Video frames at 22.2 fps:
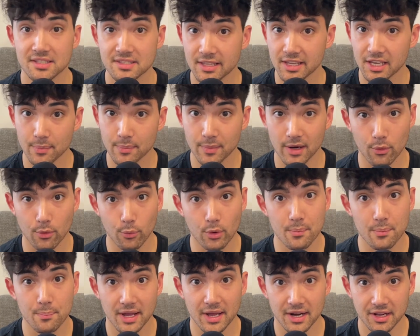think about
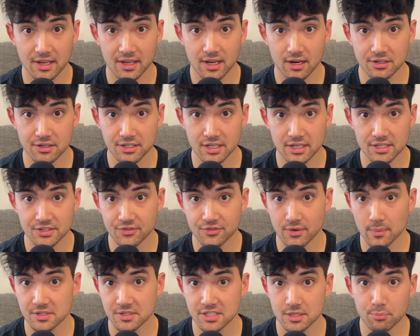what Medicare does
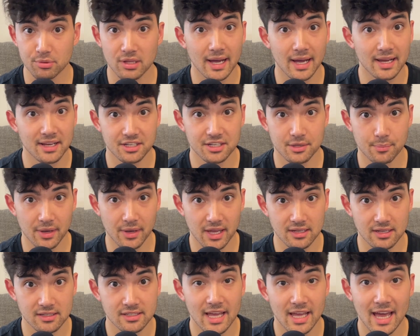from a supply and
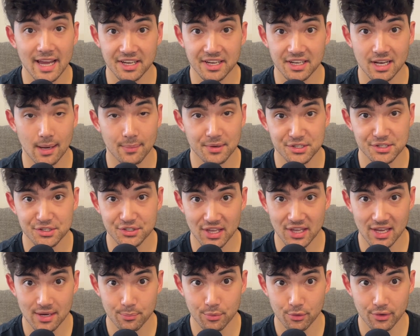demand economic
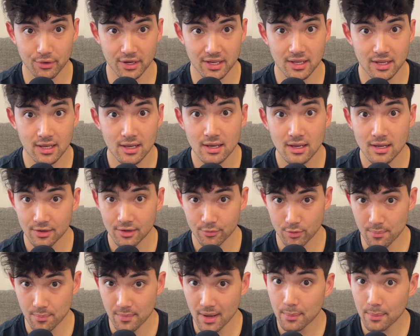standpoint.
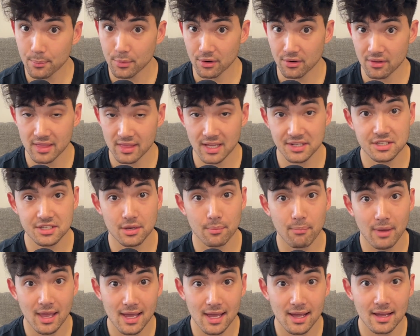Remember that
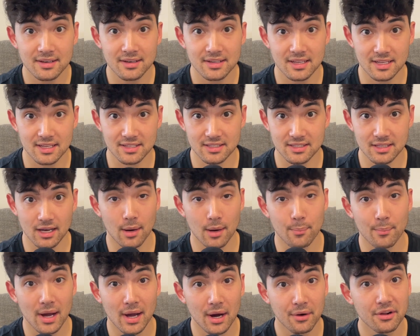demand is the
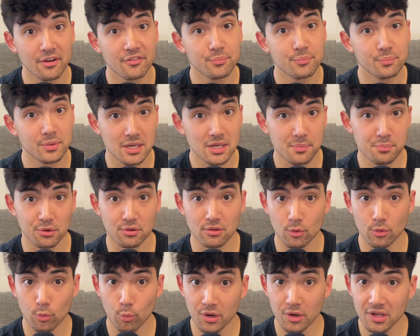amount of people
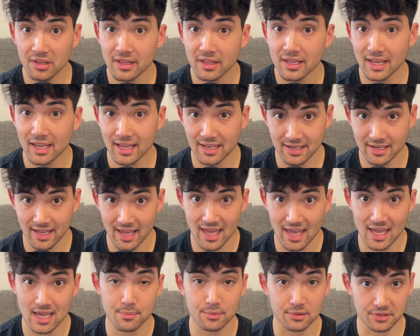willing and
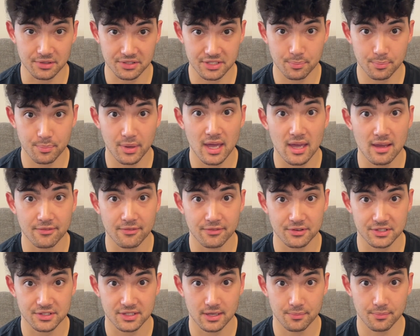able to pay
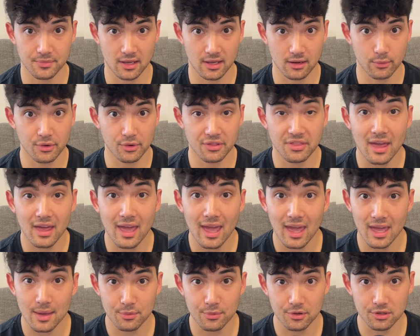for something, with
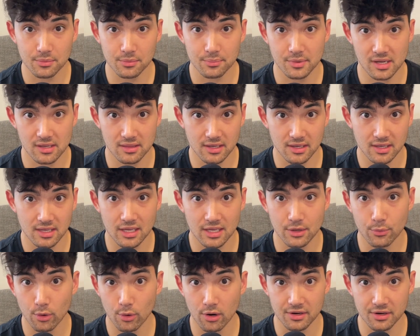able being the key
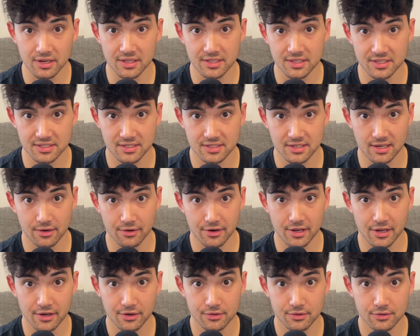word in this
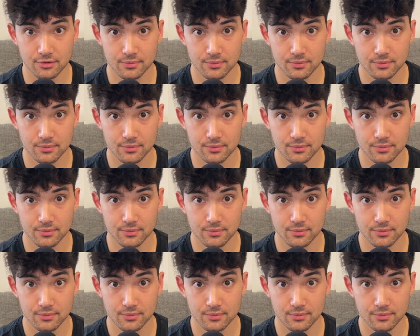scenario.